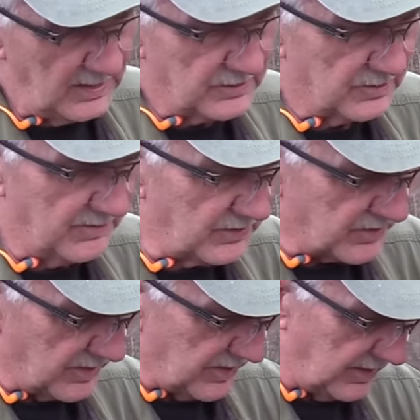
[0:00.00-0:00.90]
So most
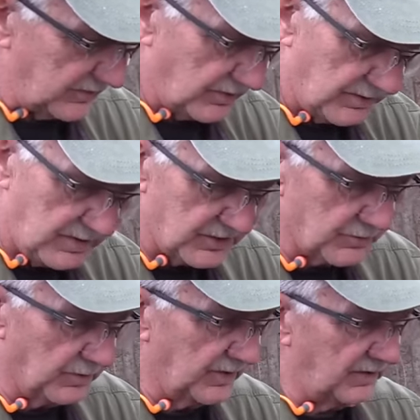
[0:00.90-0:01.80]
of the things on this
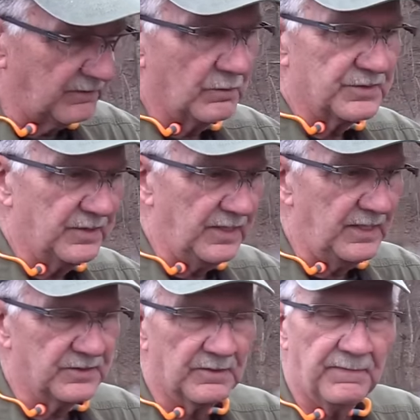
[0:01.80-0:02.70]
one and the course of
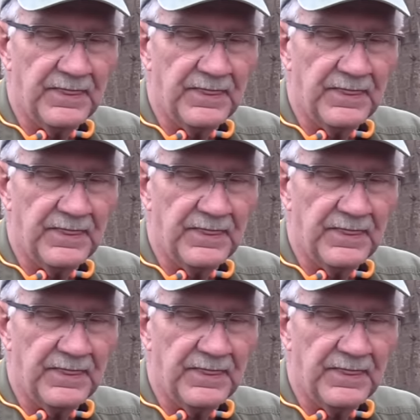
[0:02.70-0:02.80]
these are